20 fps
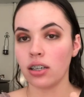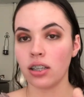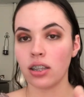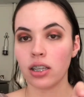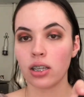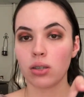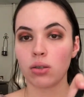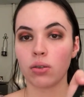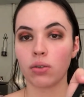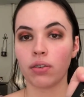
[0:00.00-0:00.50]

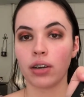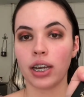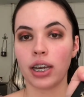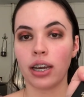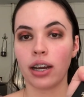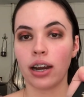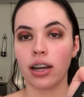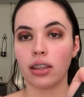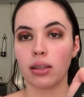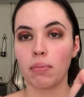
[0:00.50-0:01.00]
This one right
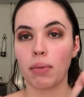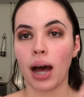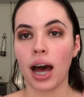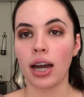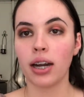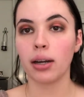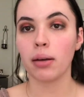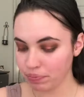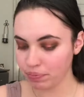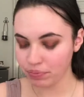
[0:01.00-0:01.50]
here at the
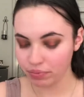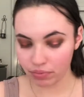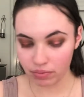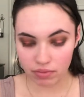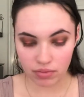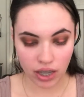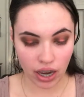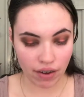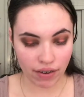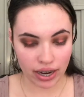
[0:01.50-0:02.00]
bottom.
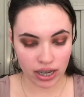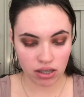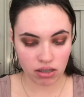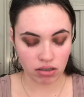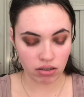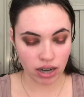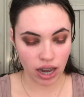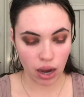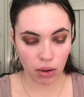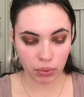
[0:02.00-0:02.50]
All right,
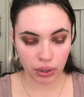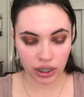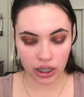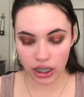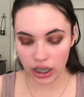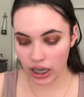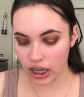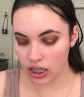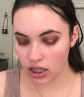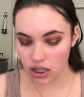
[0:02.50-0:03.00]
so now we're
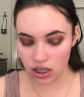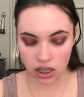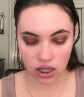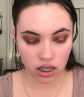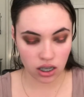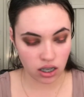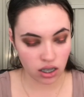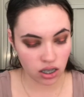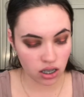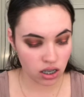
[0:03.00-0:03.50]
gonna get
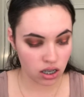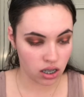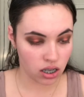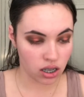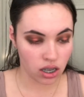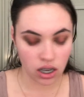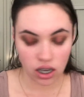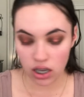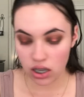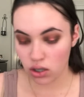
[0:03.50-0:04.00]

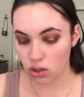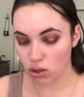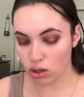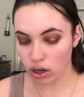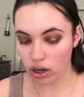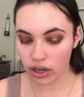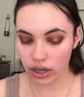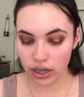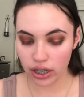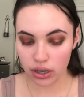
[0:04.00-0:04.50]

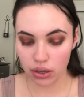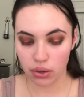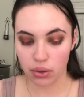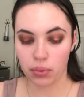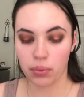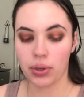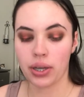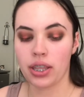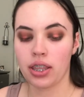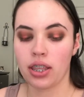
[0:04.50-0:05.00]
started
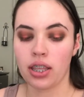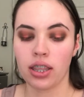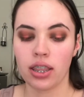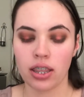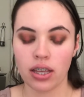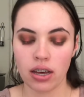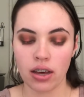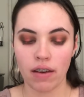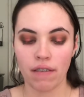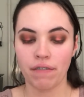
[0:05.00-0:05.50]
with
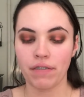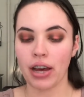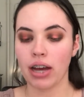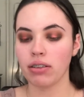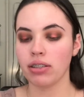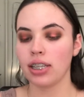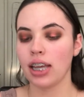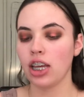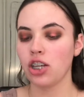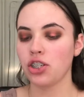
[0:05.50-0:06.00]
the
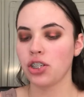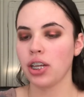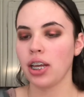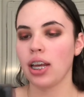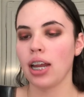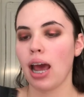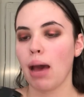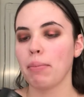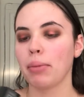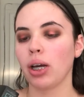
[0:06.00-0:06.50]

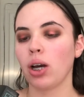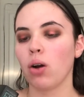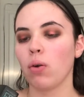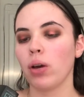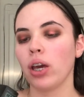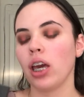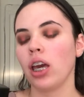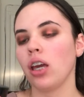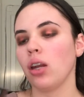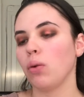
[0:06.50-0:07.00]
foundation. I'm gonna go
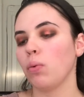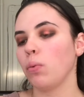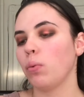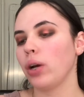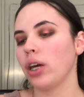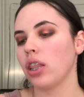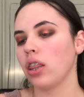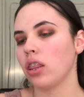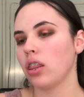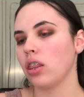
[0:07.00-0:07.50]
in
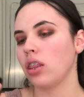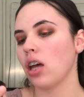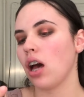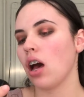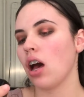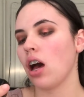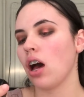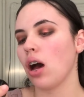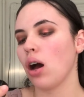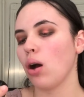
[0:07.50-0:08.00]
with
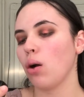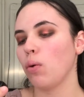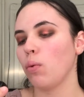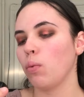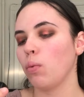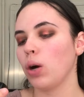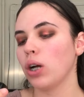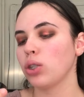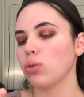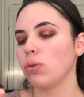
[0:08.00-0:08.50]
the
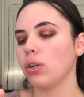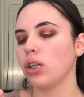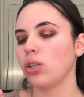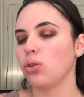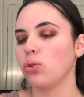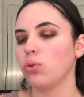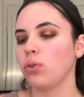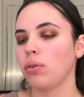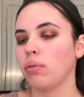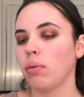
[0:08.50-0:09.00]

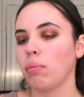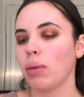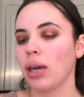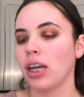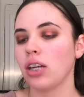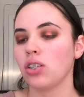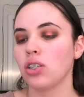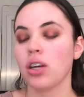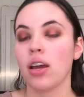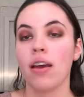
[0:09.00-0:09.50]
122 Cream
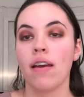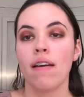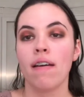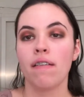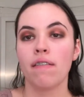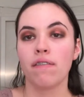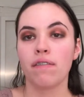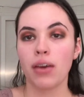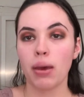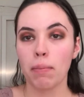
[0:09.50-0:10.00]
Beige
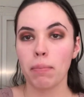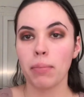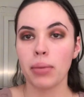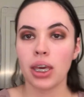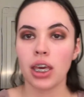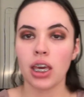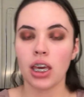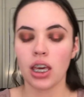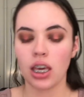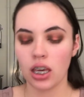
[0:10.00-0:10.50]
Fit
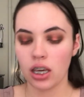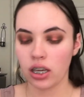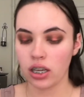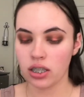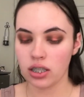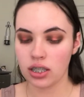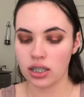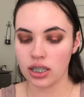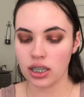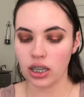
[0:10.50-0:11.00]
Me
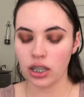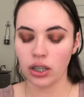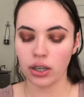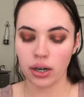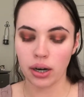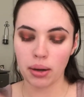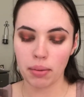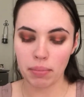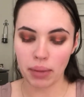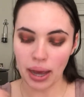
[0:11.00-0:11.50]

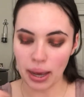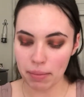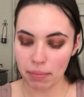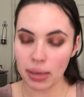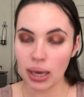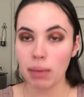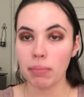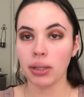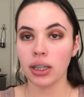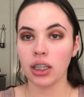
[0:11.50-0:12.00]
Concealer by
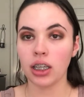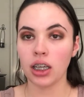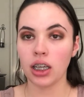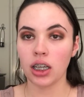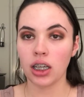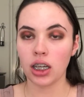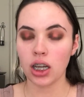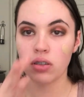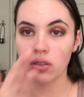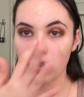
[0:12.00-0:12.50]

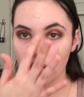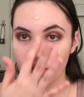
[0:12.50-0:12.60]
Maybelline.